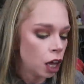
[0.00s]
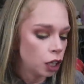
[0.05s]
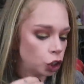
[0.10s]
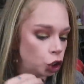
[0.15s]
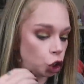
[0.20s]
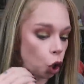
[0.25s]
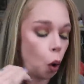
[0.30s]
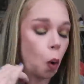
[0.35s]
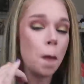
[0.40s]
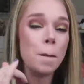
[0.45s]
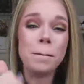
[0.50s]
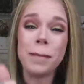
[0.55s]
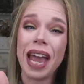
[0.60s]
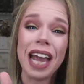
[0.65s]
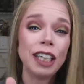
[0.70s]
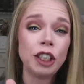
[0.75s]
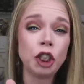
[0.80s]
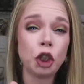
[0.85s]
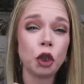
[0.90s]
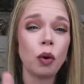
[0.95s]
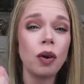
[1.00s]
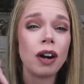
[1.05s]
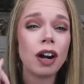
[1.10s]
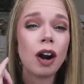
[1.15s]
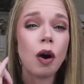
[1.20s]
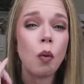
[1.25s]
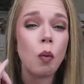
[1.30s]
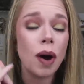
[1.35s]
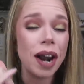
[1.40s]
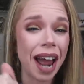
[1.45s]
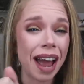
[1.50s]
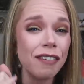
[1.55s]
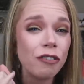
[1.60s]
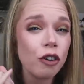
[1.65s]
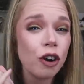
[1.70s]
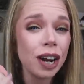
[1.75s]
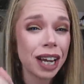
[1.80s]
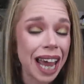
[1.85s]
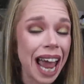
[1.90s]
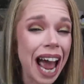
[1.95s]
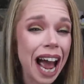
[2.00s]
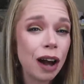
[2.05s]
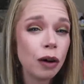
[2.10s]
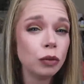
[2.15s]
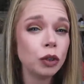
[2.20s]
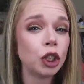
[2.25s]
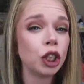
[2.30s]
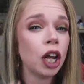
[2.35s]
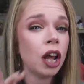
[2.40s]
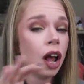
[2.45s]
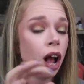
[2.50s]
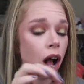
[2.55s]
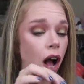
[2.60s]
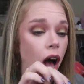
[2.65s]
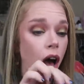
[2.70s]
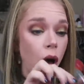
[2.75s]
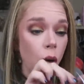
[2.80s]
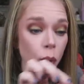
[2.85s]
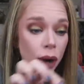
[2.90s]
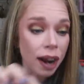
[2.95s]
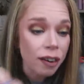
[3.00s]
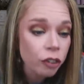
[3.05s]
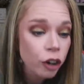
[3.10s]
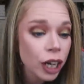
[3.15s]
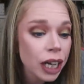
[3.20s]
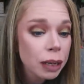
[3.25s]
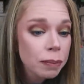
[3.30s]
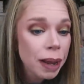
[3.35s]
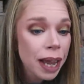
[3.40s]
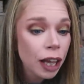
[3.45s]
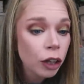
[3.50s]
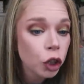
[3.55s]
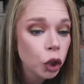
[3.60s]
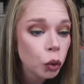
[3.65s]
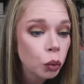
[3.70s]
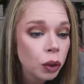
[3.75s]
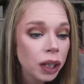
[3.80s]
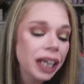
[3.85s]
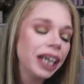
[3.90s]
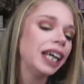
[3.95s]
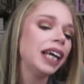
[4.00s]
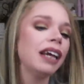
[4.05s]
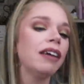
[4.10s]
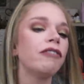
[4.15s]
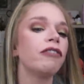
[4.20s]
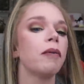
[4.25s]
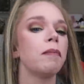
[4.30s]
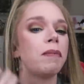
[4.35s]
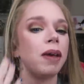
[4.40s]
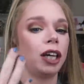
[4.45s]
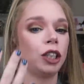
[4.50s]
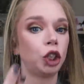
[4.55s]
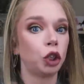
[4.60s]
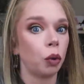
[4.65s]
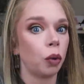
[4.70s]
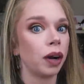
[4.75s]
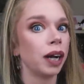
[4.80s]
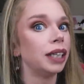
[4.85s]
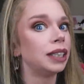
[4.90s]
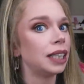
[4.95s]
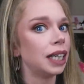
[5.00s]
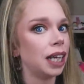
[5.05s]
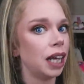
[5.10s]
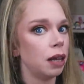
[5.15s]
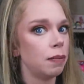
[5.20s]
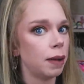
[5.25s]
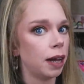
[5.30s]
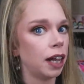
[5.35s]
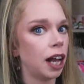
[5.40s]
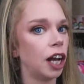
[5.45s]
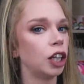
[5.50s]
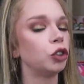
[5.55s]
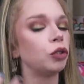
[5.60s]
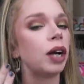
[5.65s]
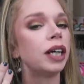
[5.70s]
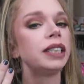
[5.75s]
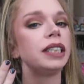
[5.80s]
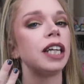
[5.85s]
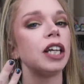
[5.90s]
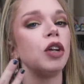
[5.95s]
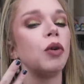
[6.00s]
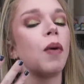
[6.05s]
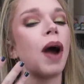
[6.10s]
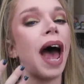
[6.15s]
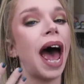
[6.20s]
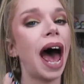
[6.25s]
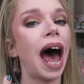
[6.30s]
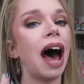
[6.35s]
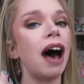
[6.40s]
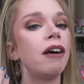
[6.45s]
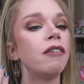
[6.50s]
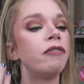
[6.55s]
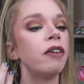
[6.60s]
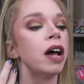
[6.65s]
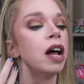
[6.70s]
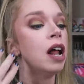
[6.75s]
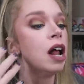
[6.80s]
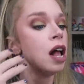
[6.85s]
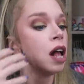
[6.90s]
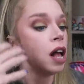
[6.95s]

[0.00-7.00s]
So make sure whatever account, uh, whatever email you leave, make sure it's an email address that you have